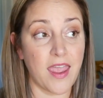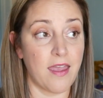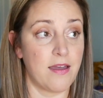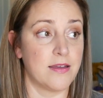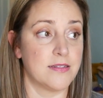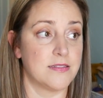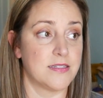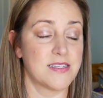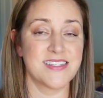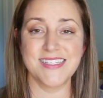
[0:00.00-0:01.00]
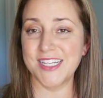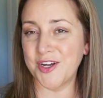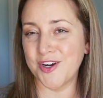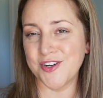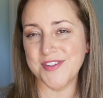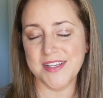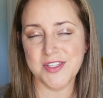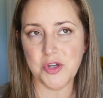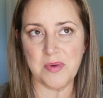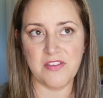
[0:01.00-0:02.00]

and stickers and so many